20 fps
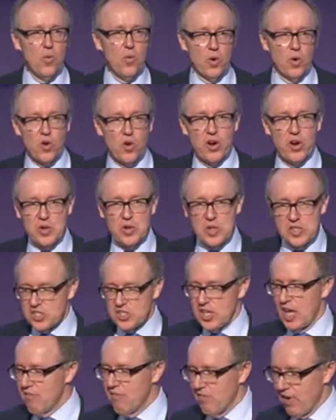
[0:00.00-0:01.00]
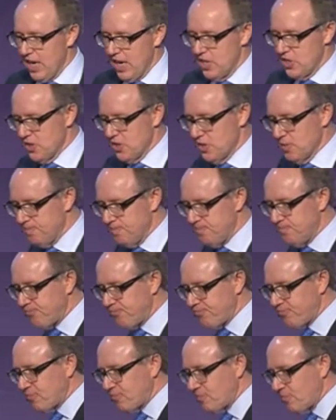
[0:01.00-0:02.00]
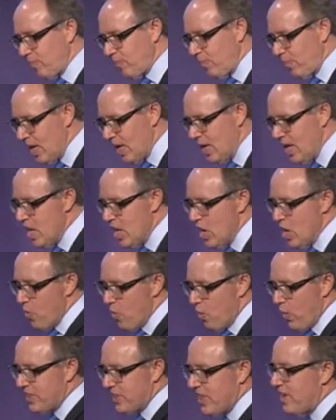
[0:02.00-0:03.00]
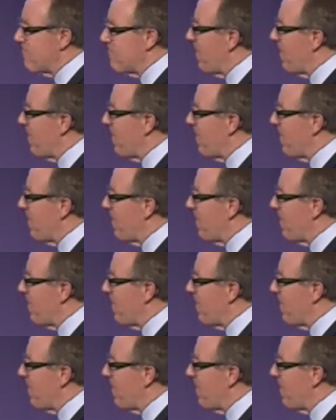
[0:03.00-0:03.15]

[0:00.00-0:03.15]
We're going to incentivize you. What they